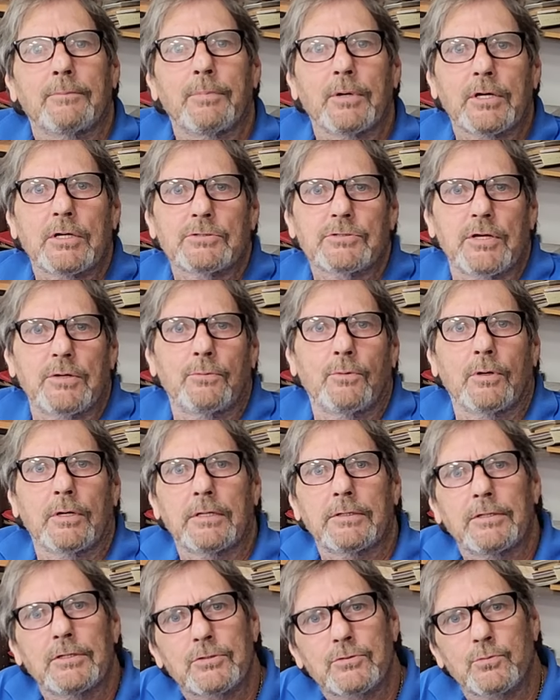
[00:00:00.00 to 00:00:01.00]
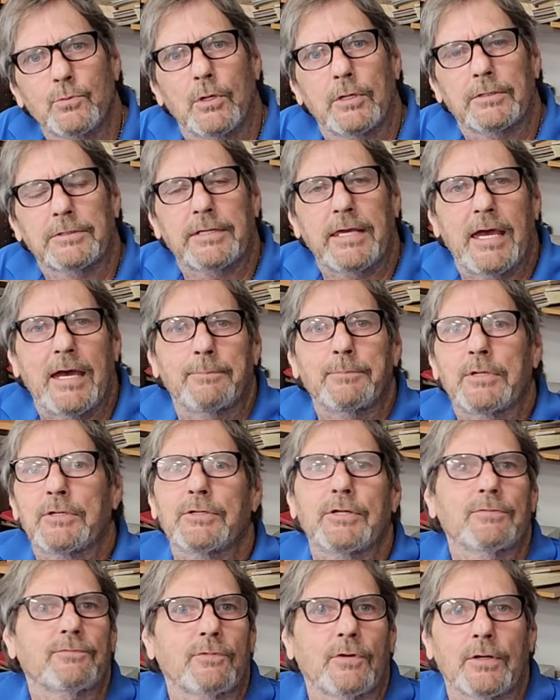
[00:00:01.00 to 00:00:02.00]
because they wanted this one
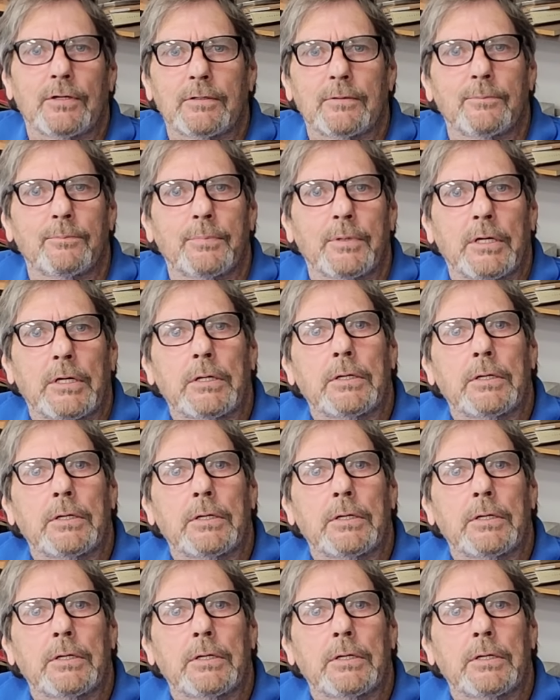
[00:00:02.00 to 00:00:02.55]
cabinet different. But